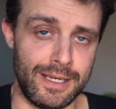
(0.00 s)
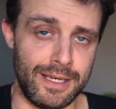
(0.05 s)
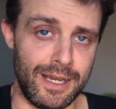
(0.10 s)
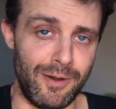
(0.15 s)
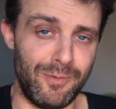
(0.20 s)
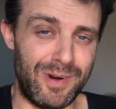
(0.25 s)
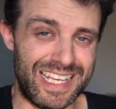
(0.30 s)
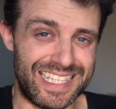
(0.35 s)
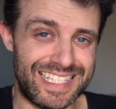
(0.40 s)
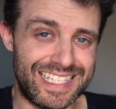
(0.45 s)

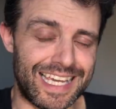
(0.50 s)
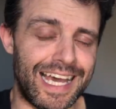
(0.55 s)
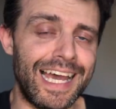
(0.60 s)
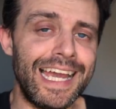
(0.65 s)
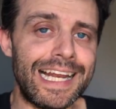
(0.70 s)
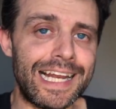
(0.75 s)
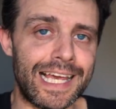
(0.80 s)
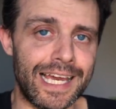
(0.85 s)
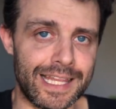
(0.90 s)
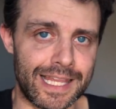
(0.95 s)
And when it's
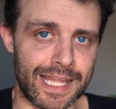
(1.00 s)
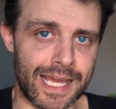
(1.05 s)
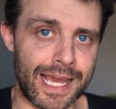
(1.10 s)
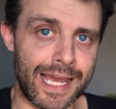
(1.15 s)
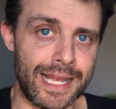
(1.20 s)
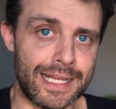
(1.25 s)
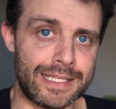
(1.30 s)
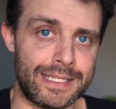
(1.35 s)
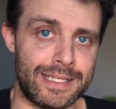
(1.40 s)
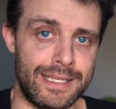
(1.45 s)
tight like
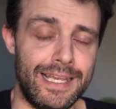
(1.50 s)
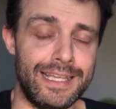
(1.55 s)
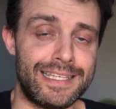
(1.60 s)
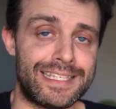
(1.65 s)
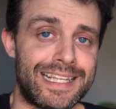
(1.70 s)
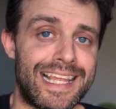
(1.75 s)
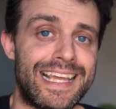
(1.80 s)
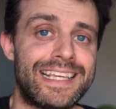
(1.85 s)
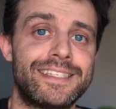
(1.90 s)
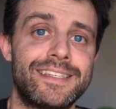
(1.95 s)
that,
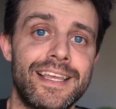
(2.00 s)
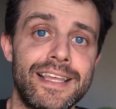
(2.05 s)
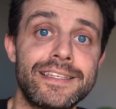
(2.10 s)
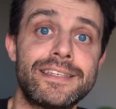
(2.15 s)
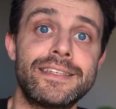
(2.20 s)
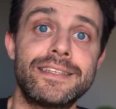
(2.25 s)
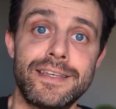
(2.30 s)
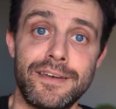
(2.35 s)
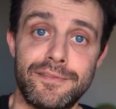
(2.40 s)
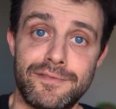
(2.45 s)
it's less
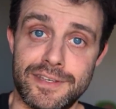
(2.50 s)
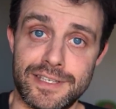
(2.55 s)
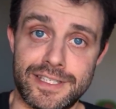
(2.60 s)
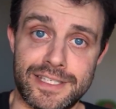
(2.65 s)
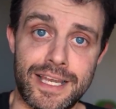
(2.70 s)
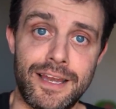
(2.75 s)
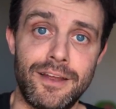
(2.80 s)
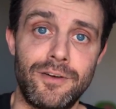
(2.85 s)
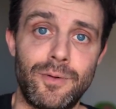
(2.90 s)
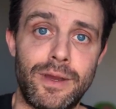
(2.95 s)
sensitive to
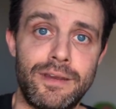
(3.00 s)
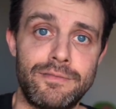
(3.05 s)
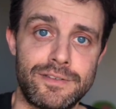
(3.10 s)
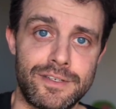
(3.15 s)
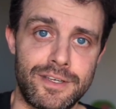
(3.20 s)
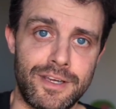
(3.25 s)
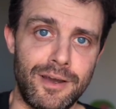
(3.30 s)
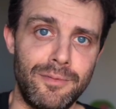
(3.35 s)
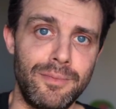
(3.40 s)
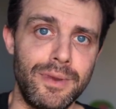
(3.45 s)
sound waves
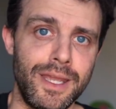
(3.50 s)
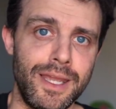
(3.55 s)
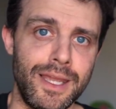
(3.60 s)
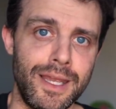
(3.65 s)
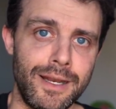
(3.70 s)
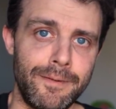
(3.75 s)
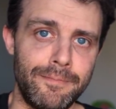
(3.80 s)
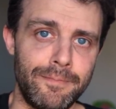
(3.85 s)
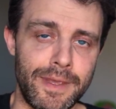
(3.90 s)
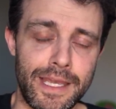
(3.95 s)
coming
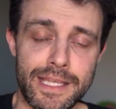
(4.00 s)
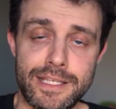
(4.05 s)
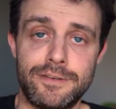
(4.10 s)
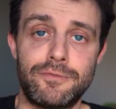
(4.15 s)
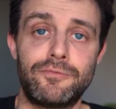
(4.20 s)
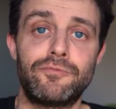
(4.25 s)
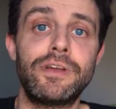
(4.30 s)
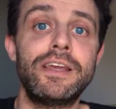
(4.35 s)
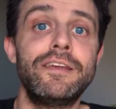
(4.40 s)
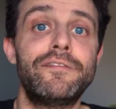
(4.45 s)
in. It's
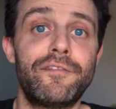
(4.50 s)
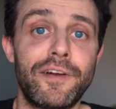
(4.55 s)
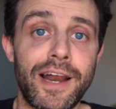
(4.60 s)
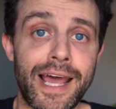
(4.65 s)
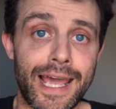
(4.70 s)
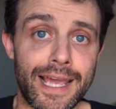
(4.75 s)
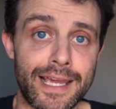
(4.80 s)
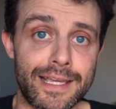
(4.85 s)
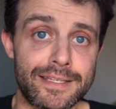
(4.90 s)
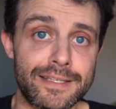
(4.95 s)
a
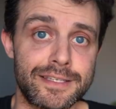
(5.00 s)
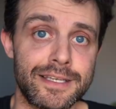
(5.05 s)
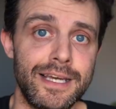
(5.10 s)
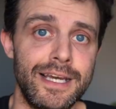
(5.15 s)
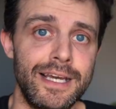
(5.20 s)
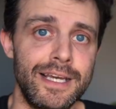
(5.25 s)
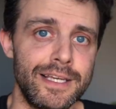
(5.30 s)
reflex.